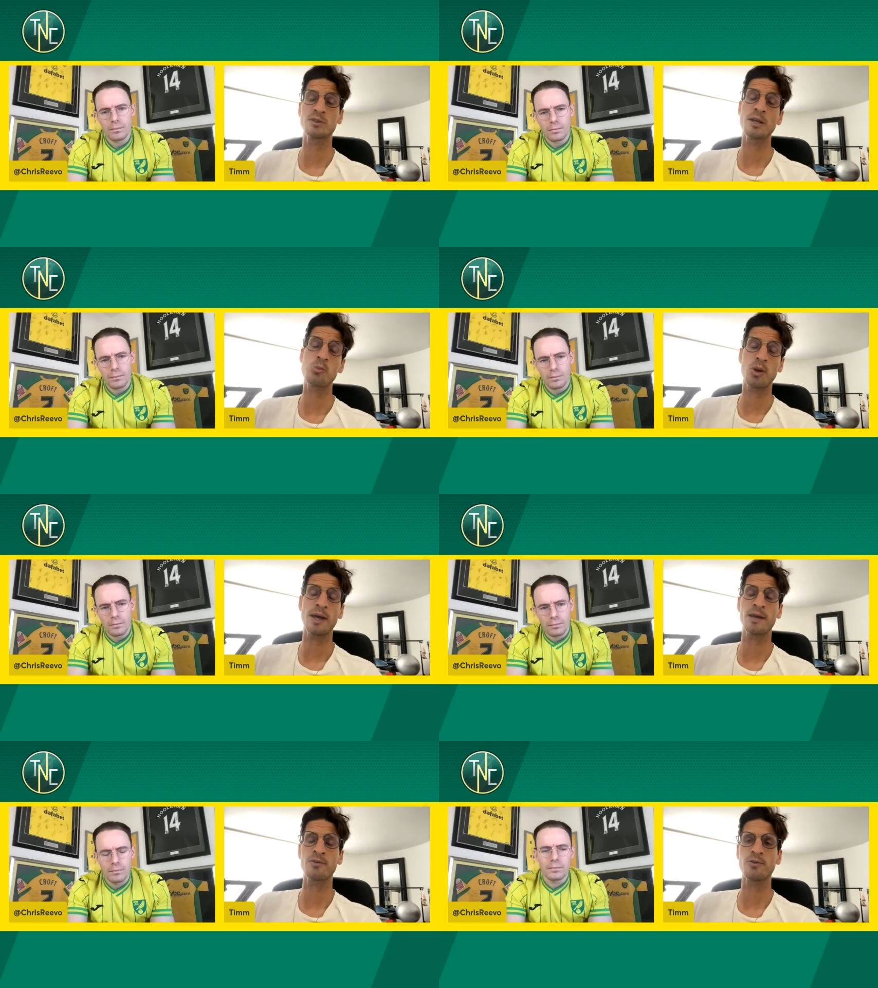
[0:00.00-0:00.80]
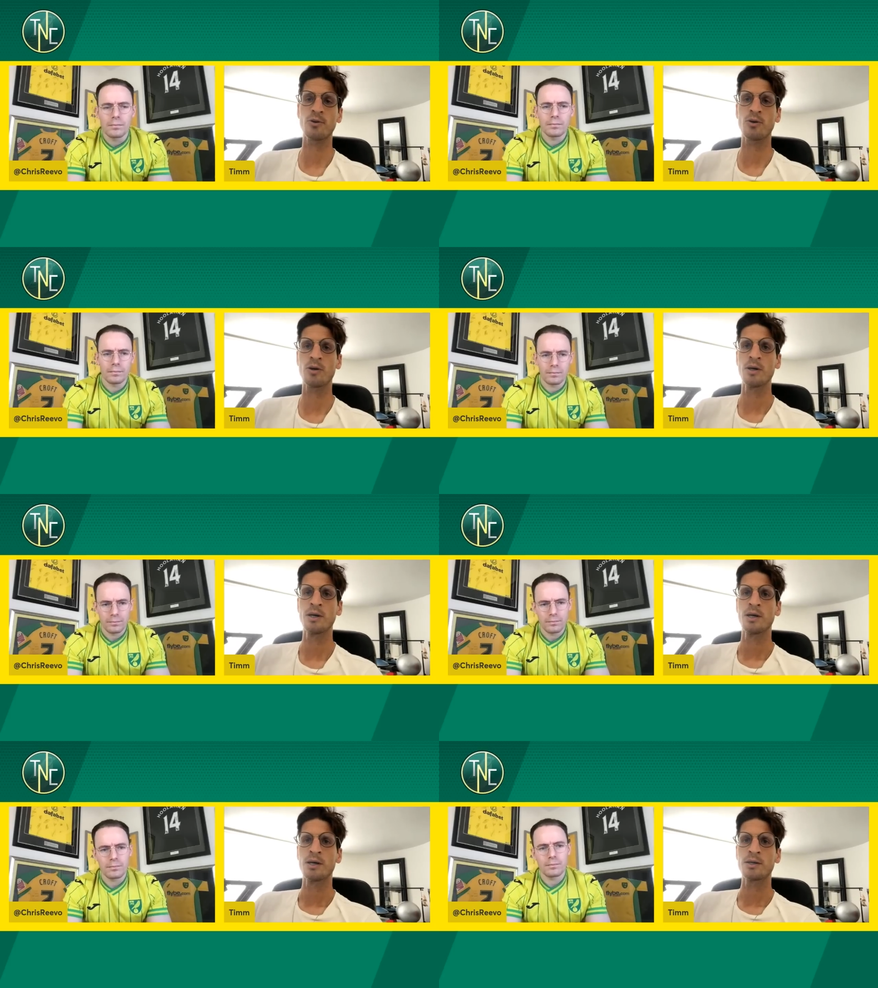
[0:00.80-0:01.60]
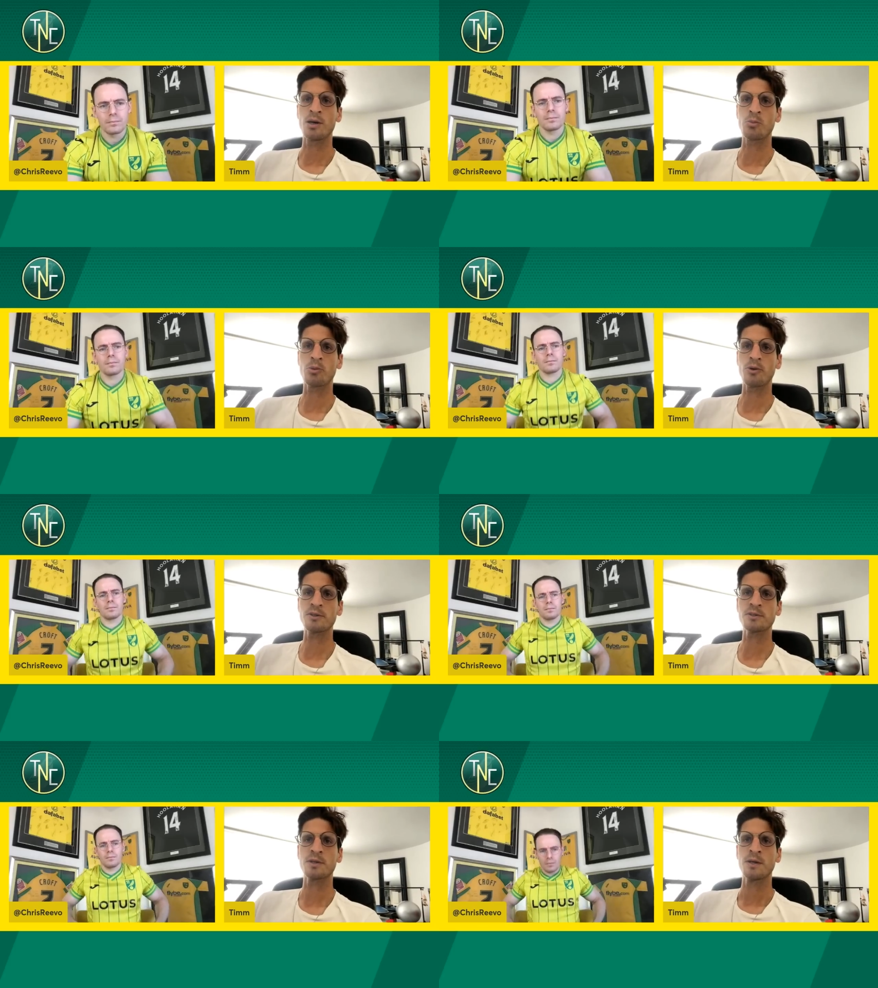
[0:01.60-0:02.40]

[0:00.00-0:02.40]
Speaker 1: still playing for young boys.